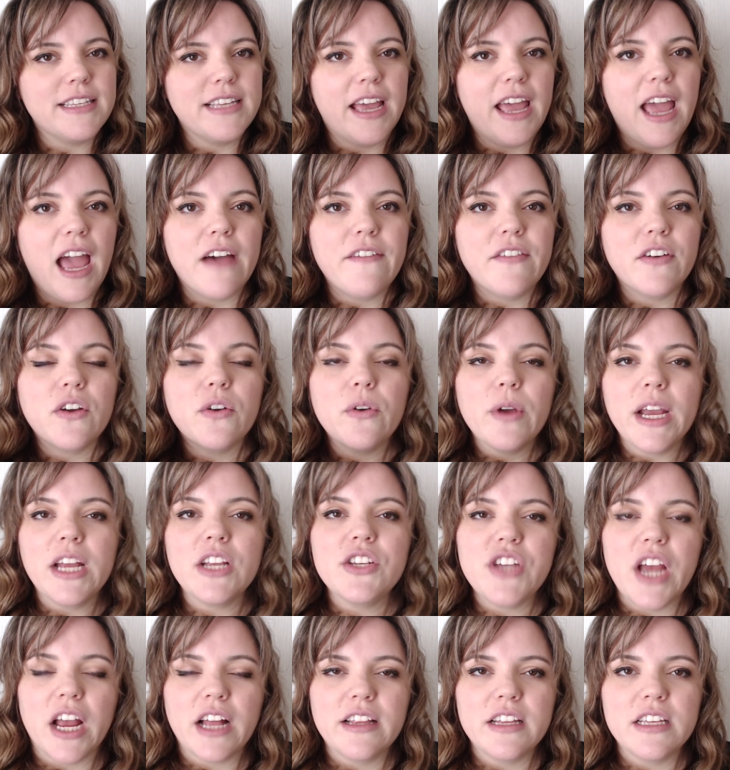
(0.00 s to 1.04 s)
I have a great
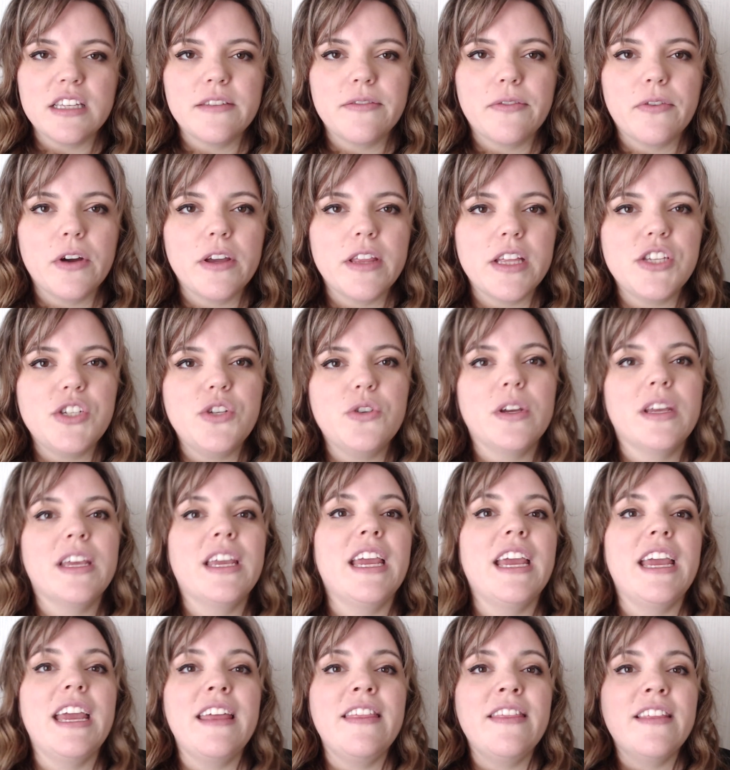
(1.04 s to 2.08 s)
checklist for you that you can
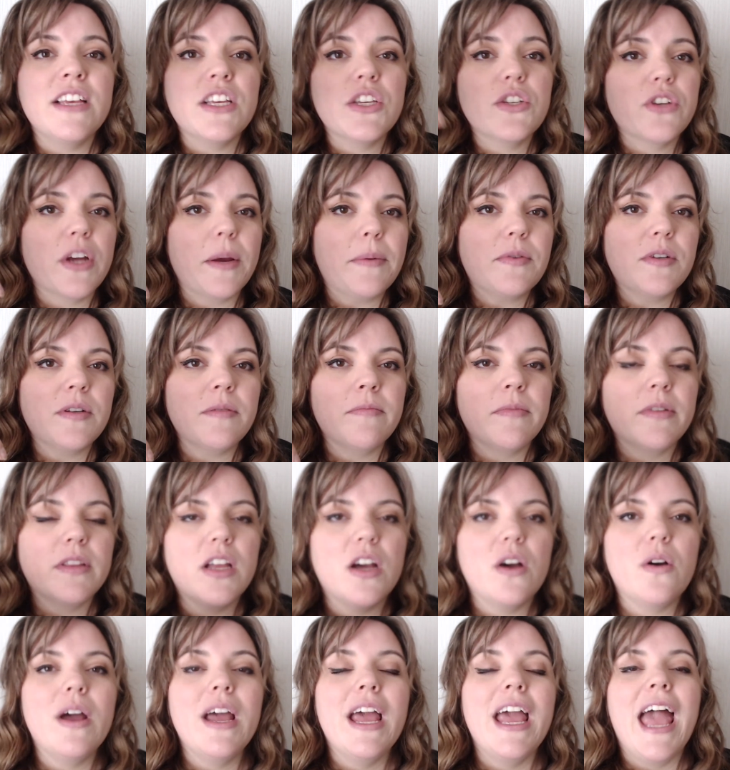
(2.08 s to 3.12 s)
get in the description
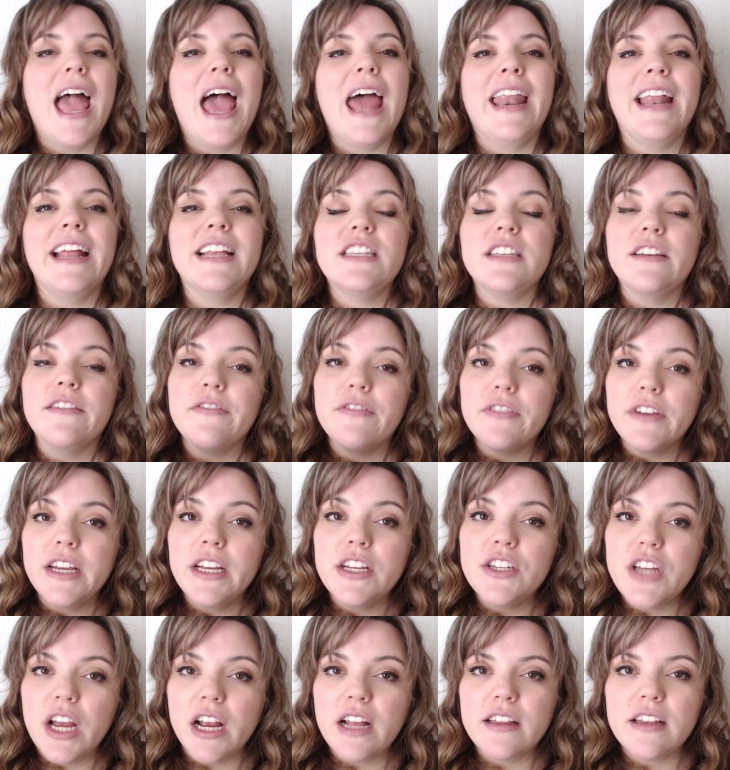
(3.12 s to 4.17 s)
below, and it's a free
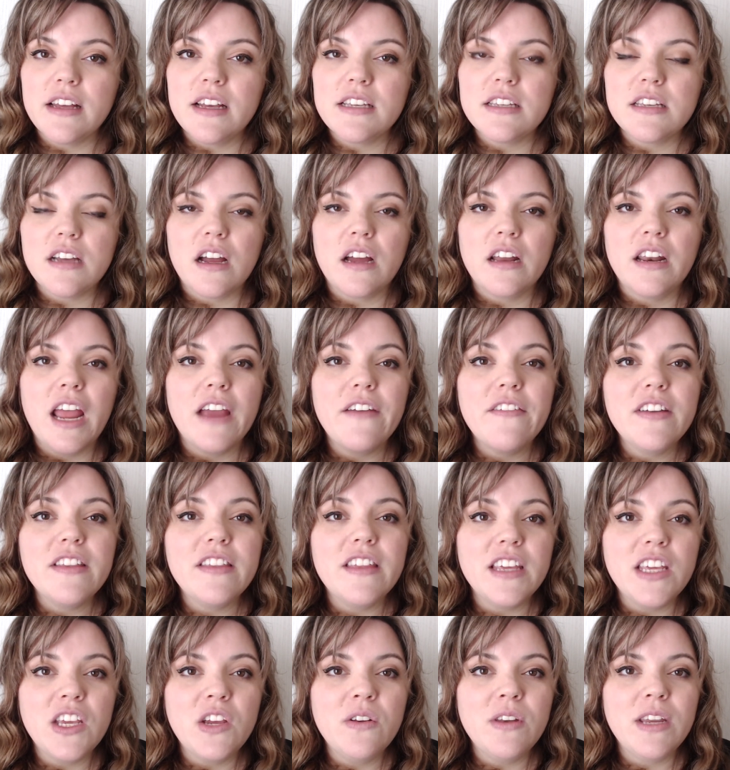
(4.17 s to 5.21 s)
checklist on
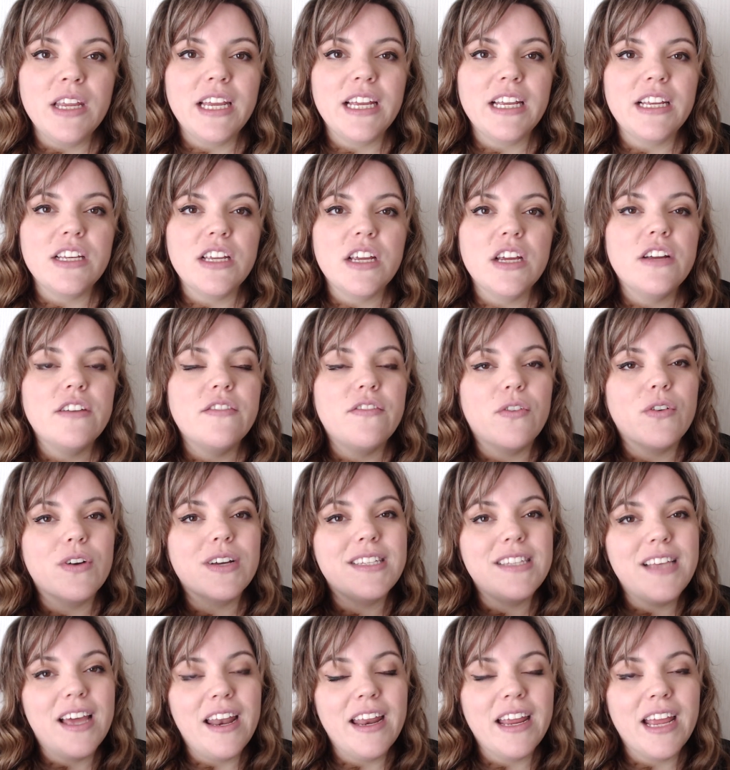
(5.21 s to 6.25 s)
everything you need for
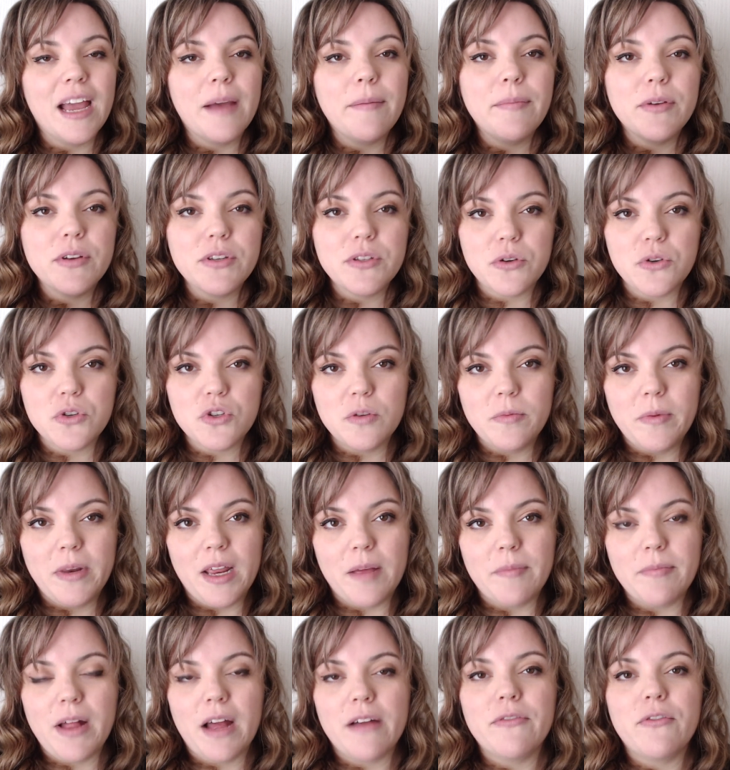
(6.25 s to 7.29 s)
setting up your social media
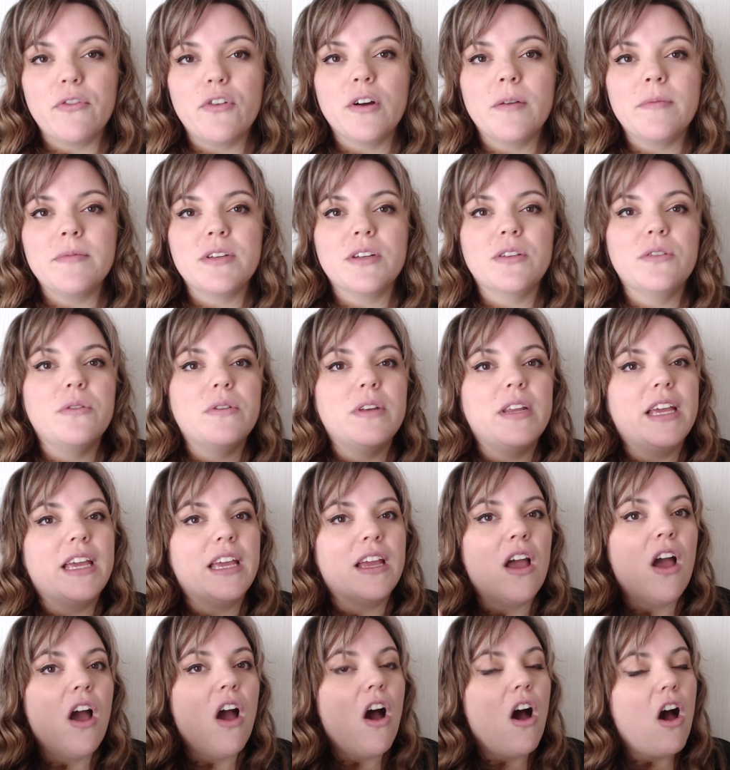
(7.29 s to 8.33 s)
platforms,
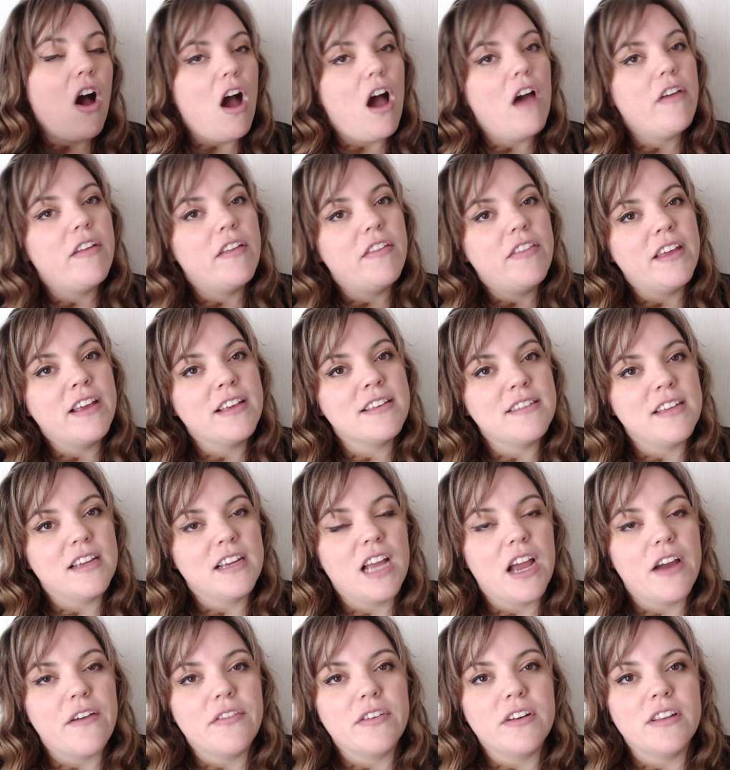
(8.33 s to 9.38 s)
including all the things that I
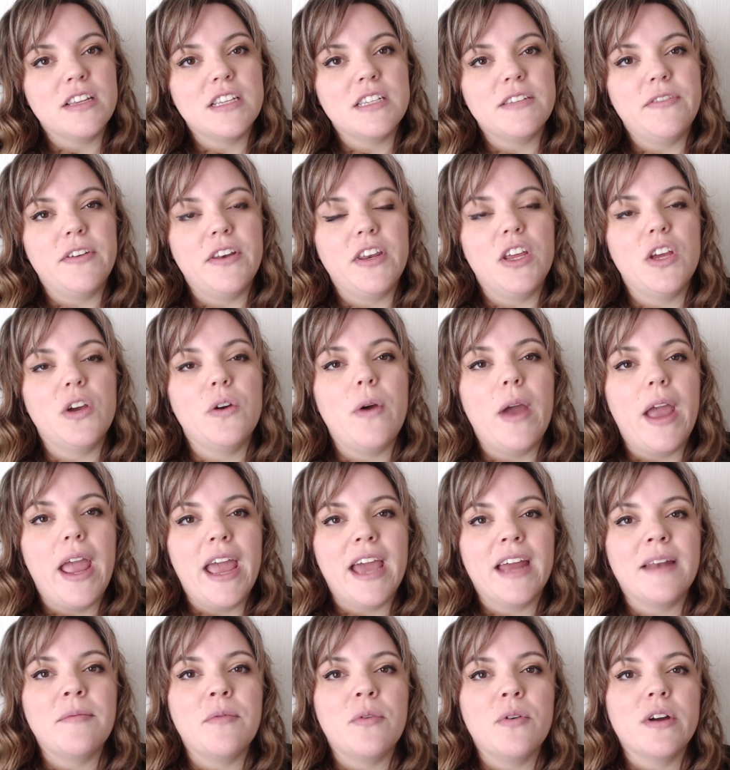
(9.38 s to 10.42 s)
covered in this video
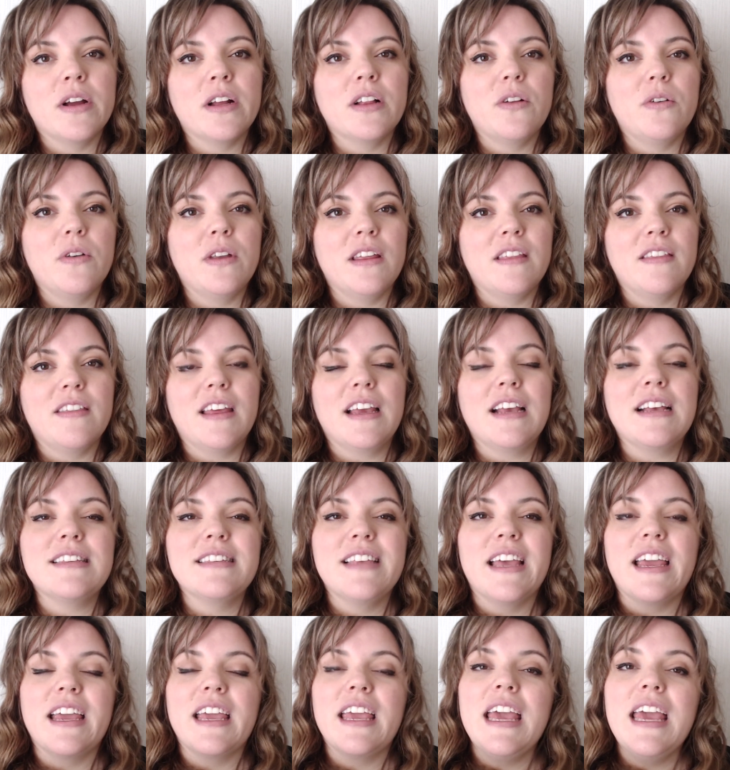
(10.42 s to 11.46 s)
and more, including things
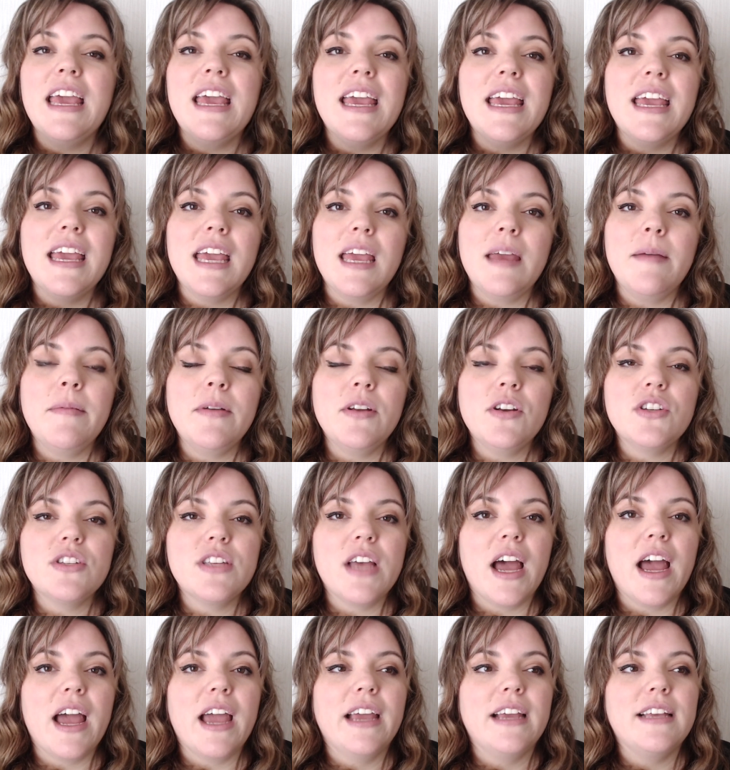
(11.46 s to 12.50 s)
like image
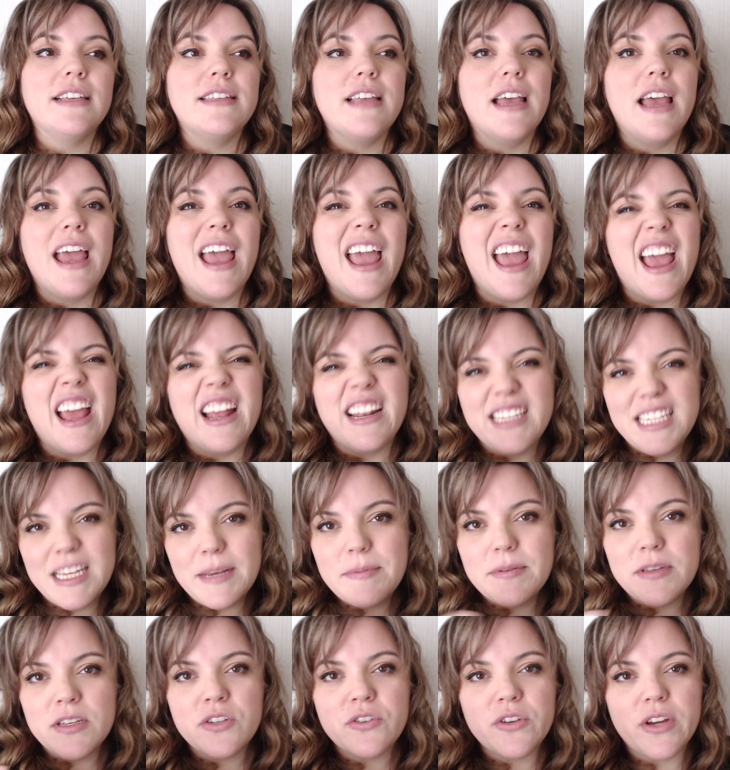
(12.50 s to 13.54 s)
size, and
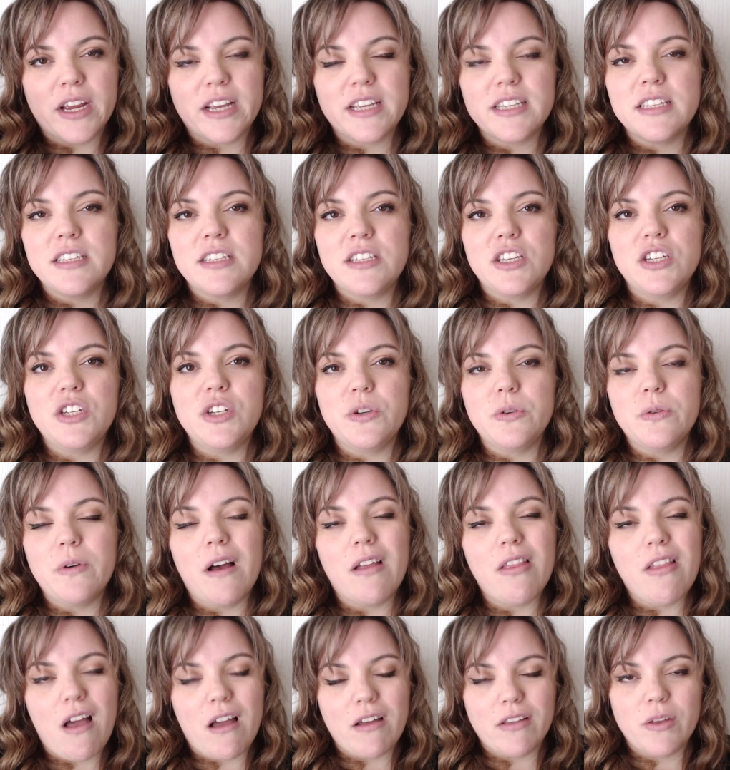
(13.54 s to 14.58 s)
tips and tricks to do
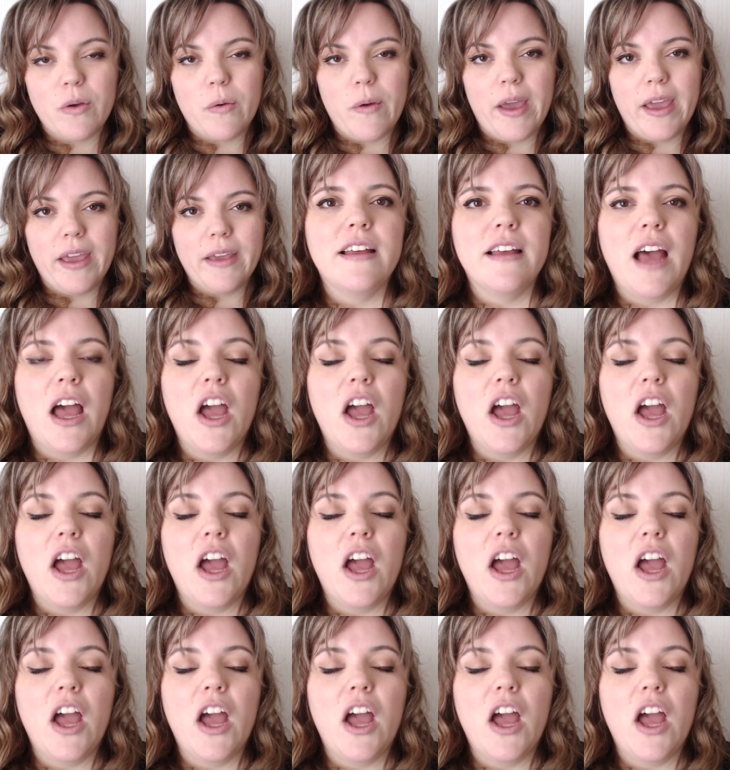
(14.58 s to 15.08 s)
along the way.